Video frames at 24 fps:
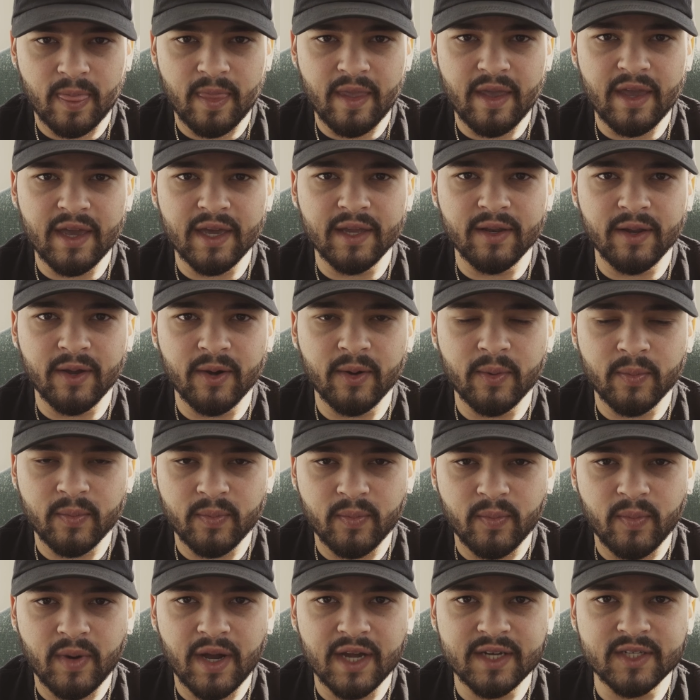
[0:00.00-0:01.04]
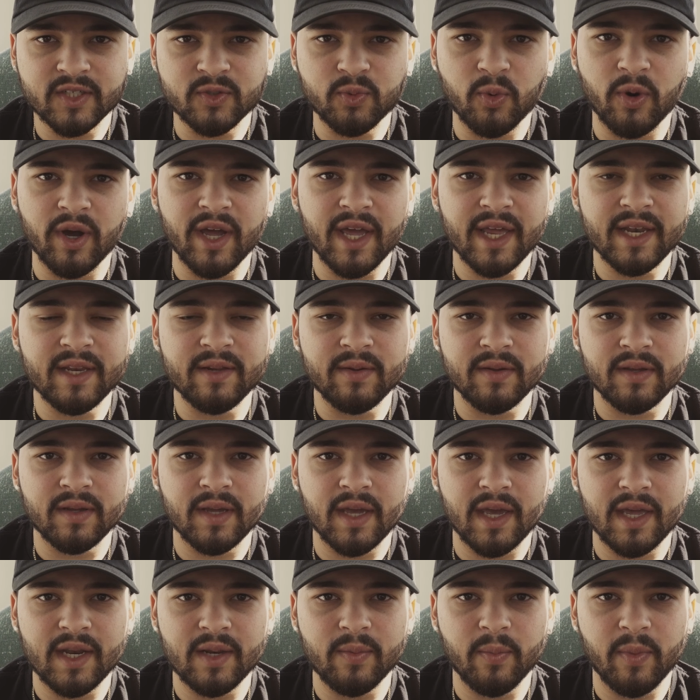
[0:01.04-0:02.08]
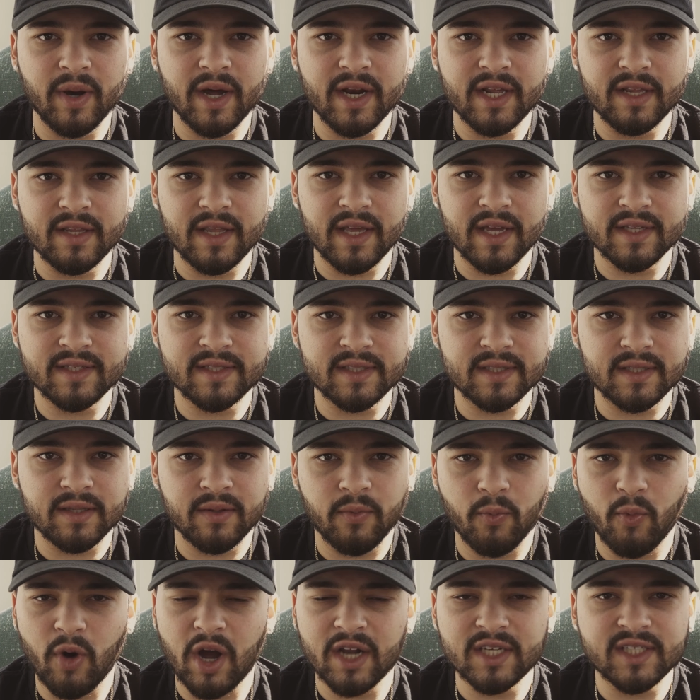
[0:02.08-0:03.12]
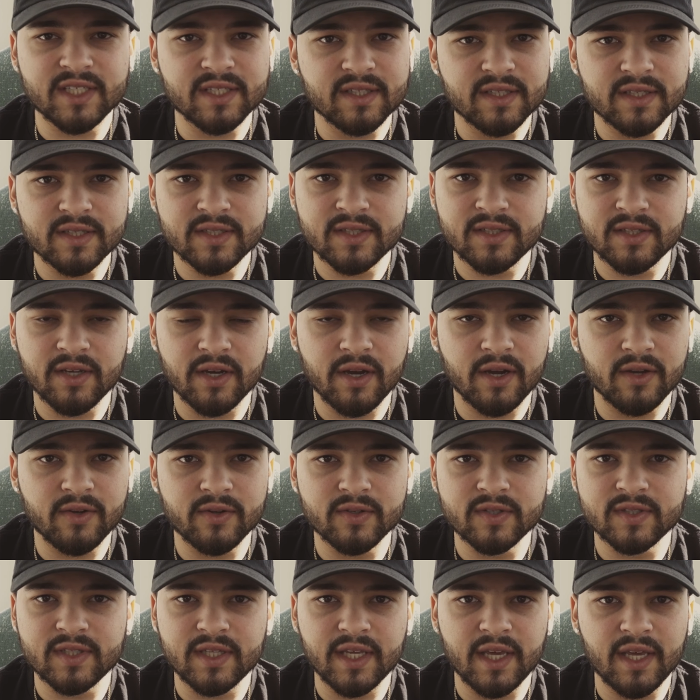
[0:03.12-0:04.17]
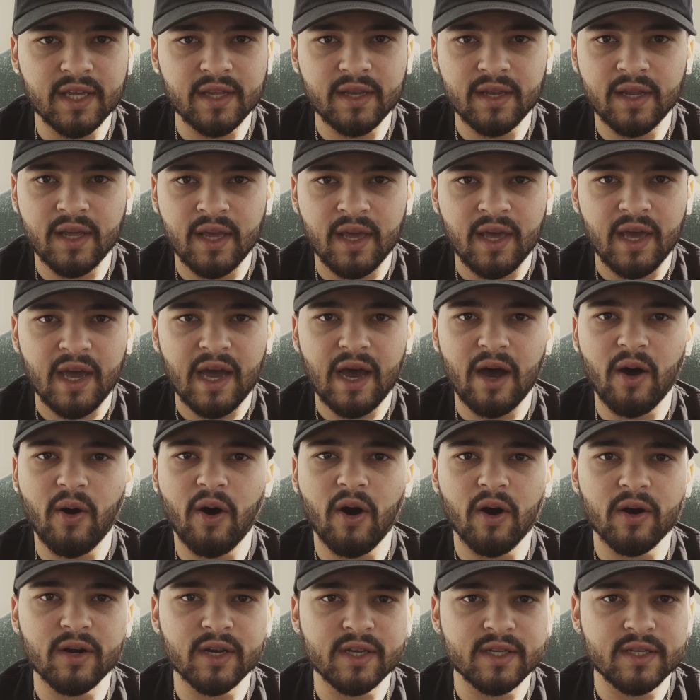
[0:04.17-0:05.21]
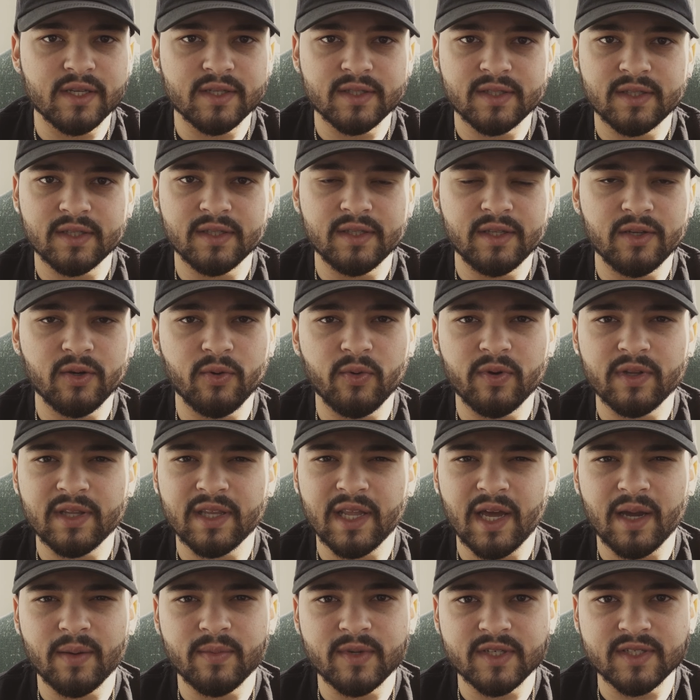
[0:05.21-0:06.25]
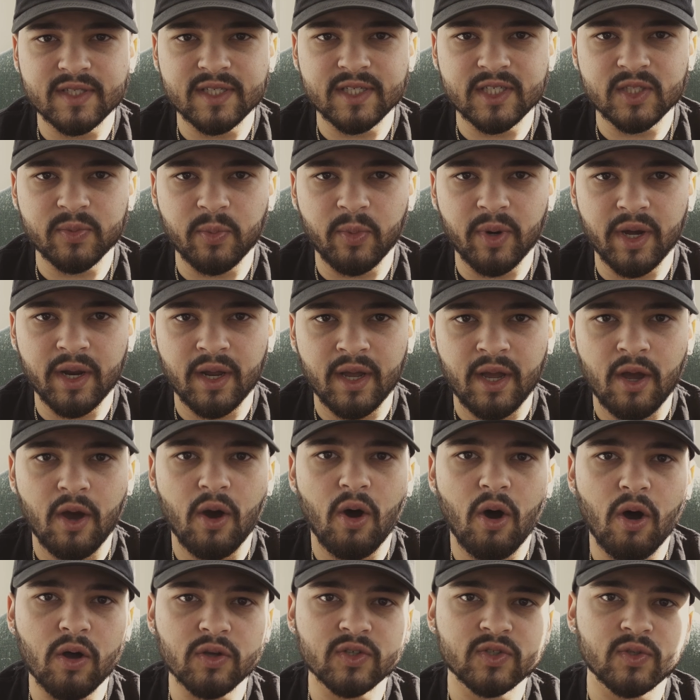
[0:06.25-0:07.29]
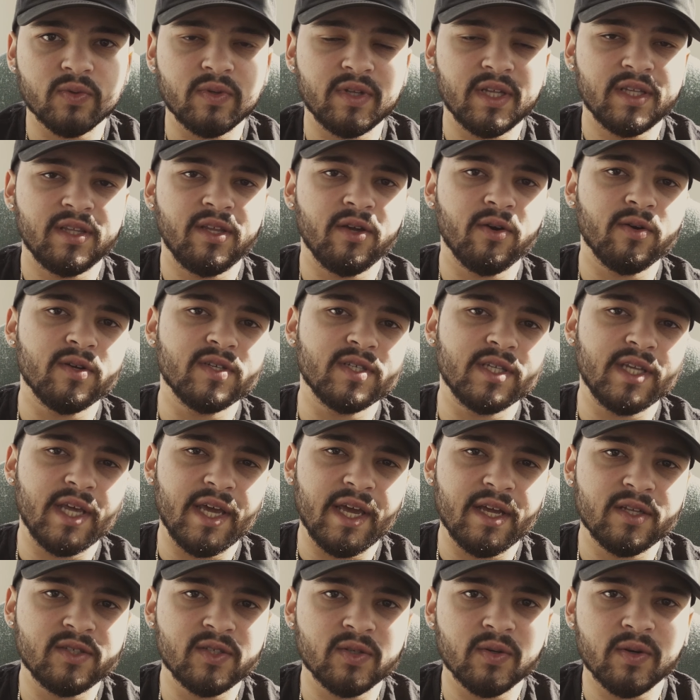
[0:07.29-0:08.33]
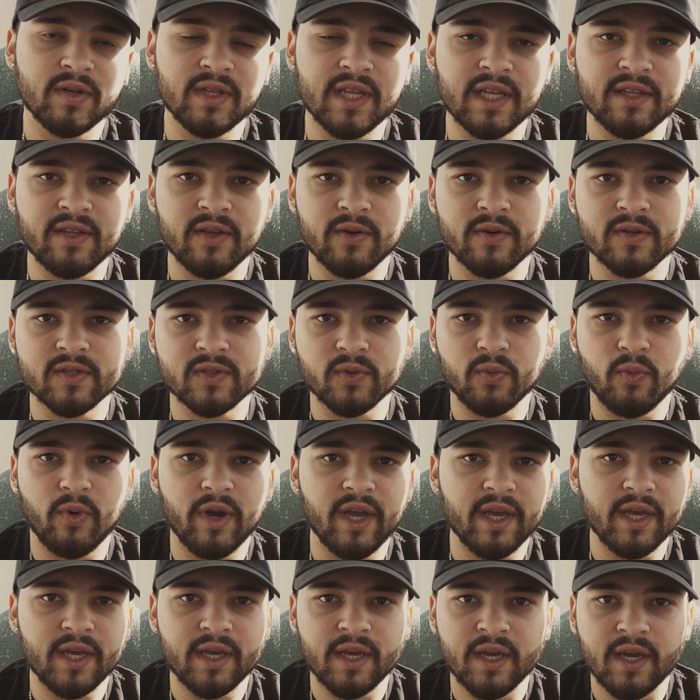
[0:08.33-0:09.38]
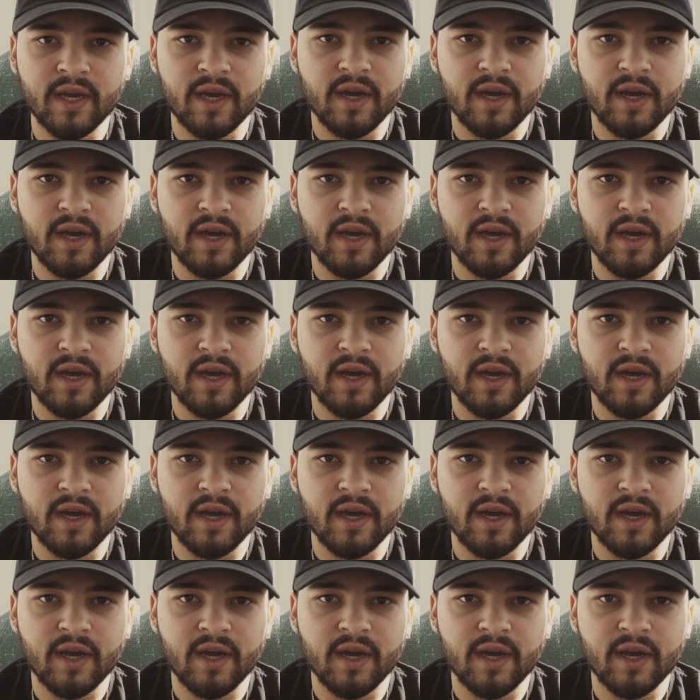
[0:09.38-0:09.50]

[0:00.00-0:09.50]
And I just want anybody that's watching this to understand how hard it is to deal with Lyme disease, but also that there is an answer and that there is a way.